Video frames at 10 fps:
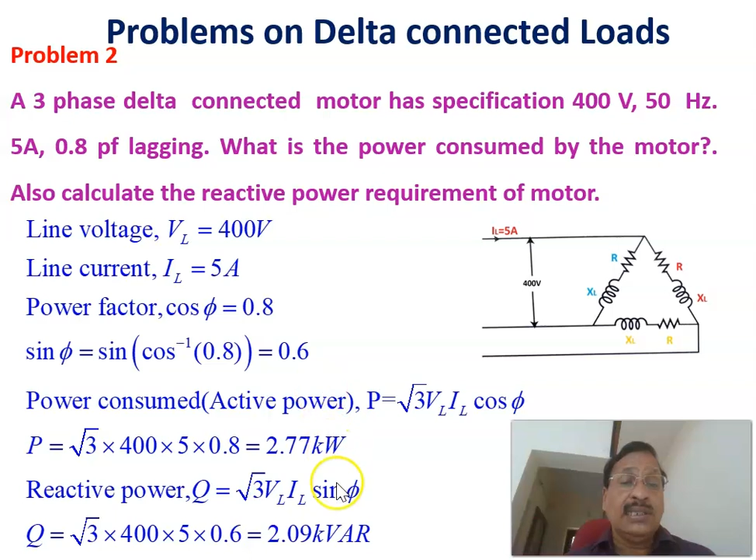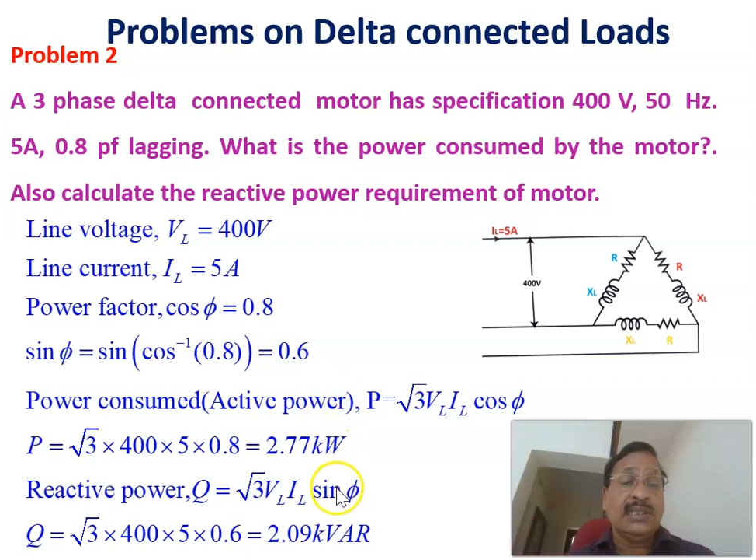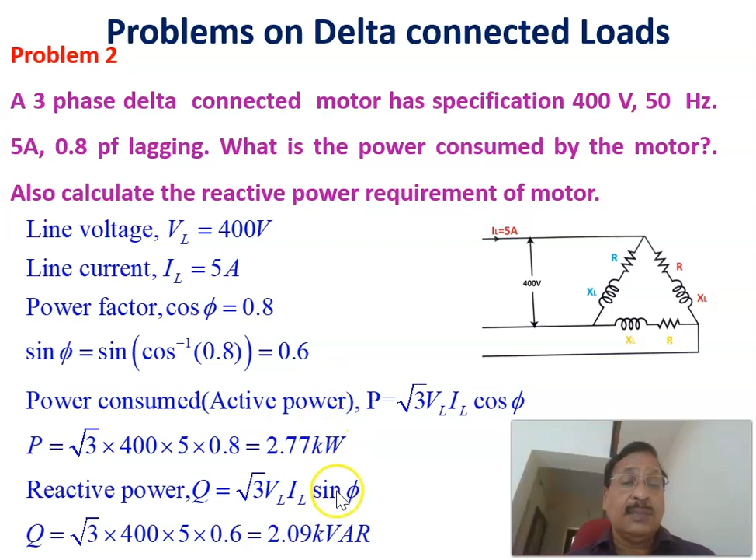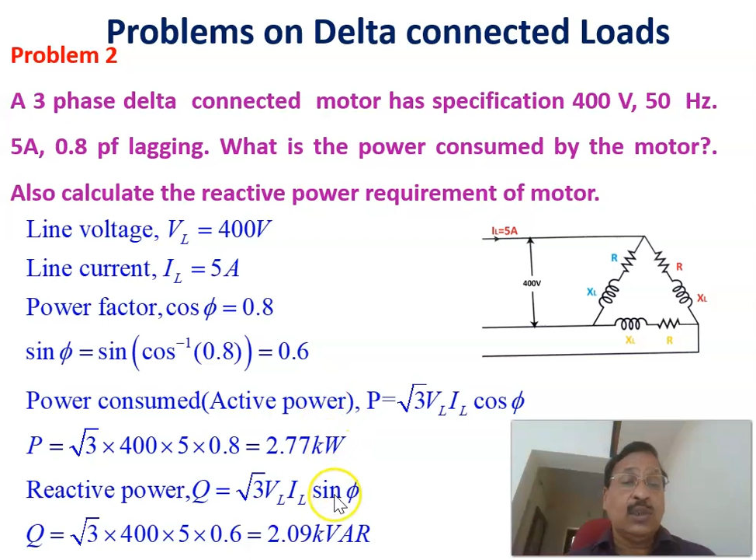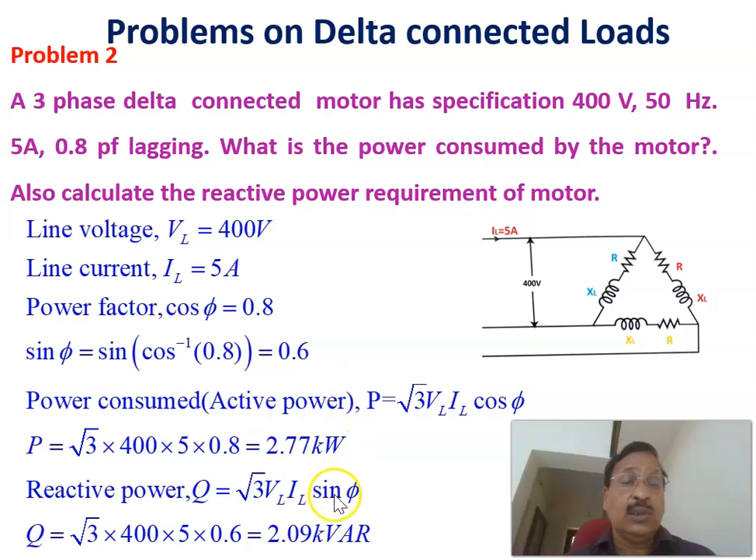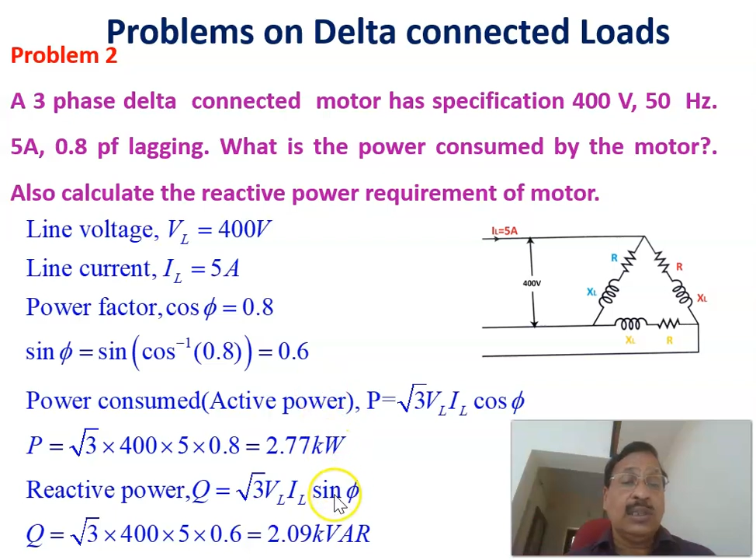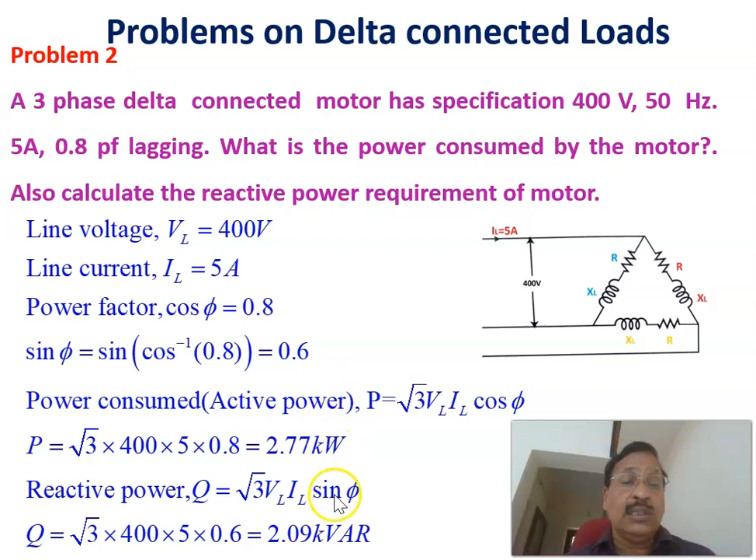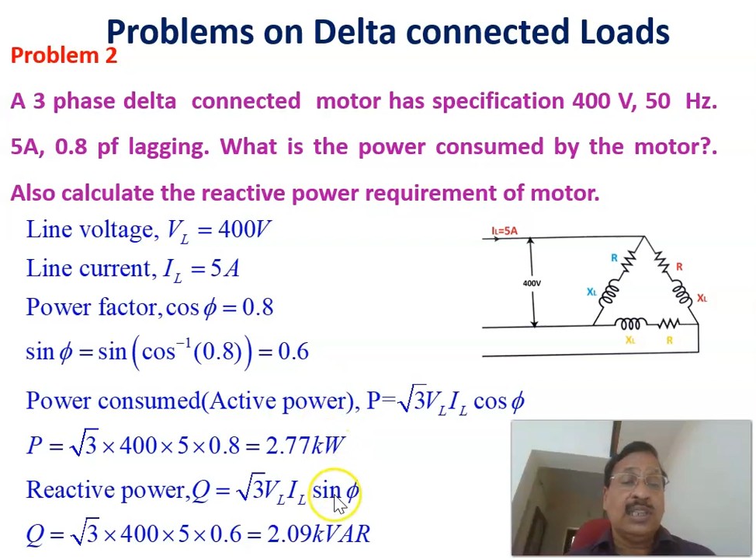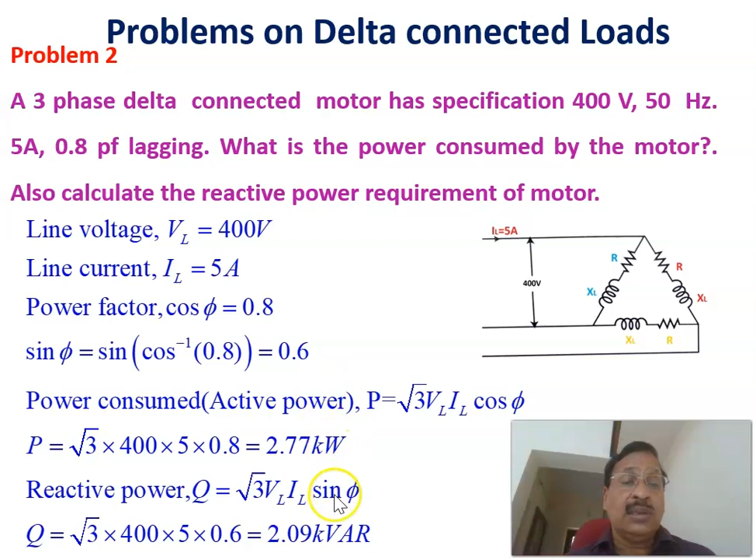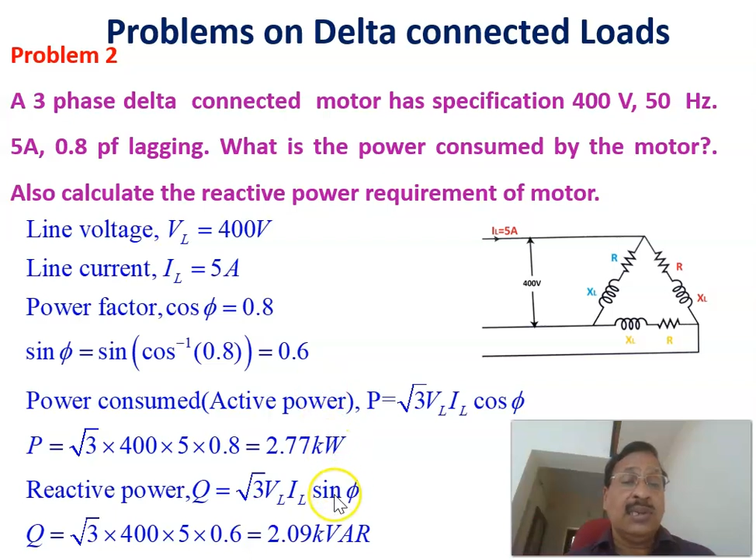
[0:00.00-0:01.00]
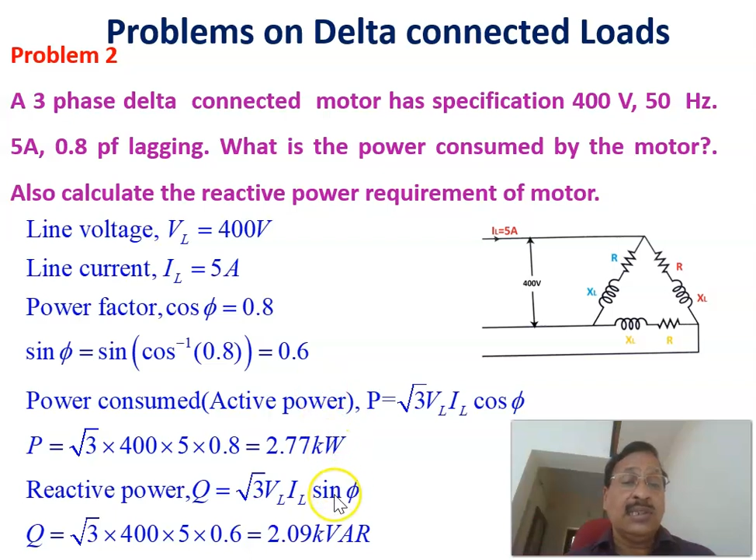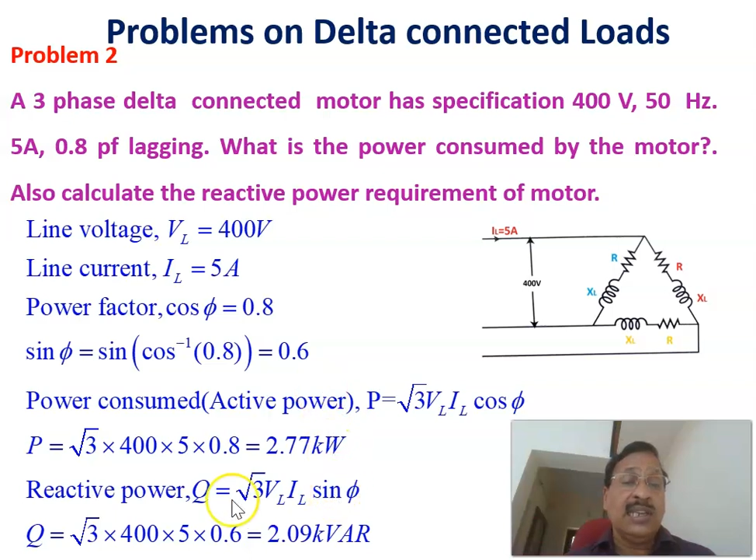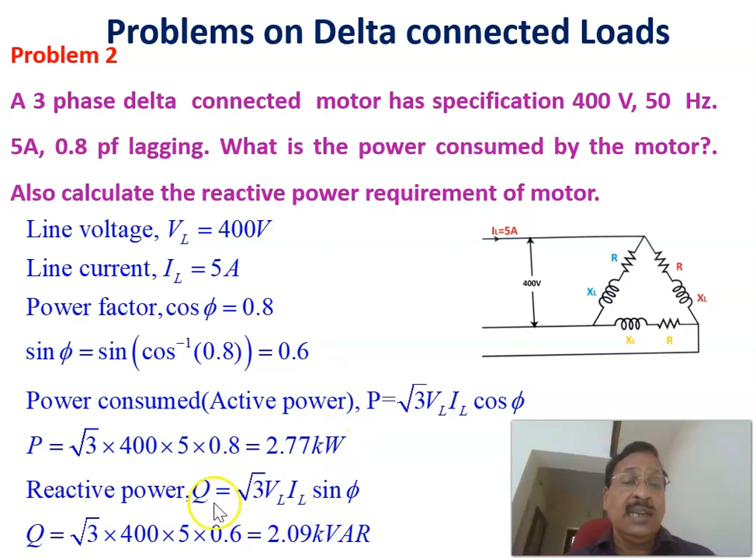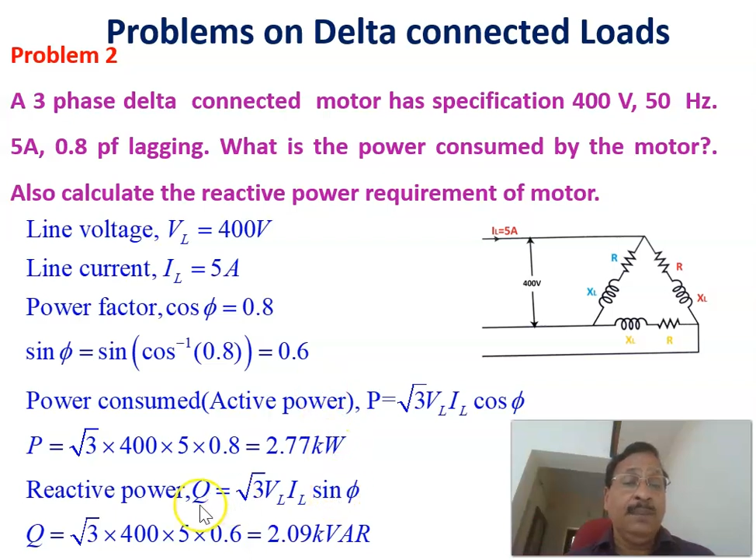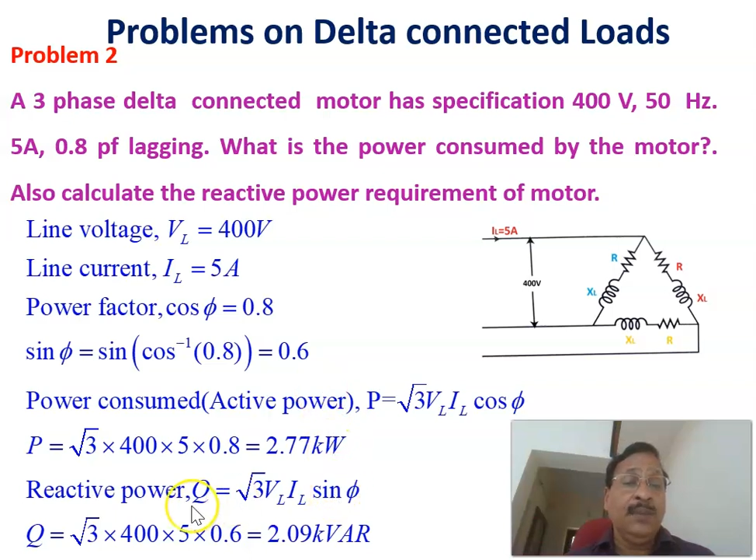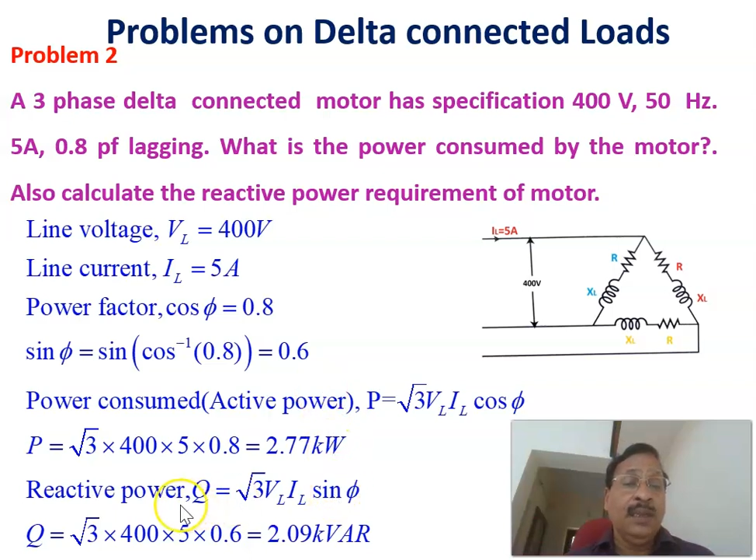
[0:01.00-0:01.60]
substituting this equation,